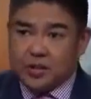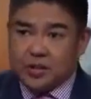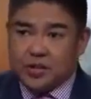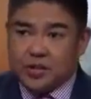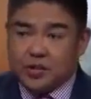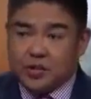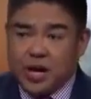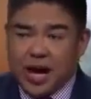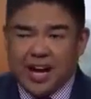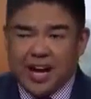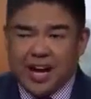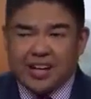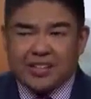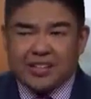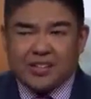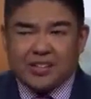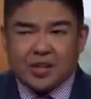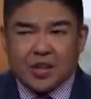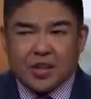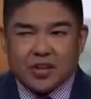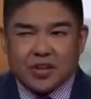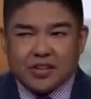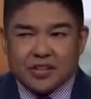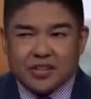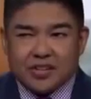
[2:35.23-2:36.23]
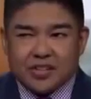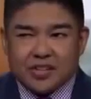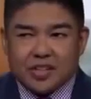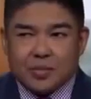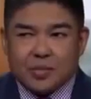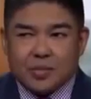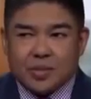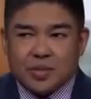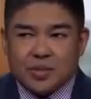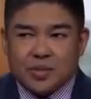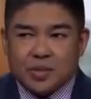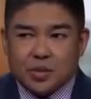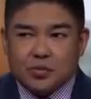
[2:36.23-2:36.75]
but you kind of saw that this
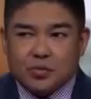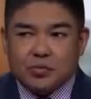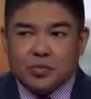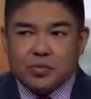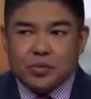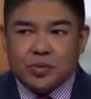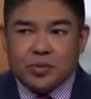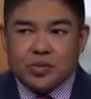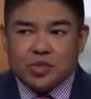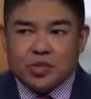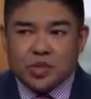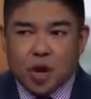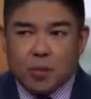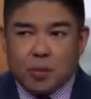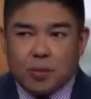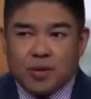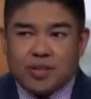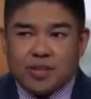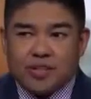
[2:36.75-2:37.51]
could be doomed from the start,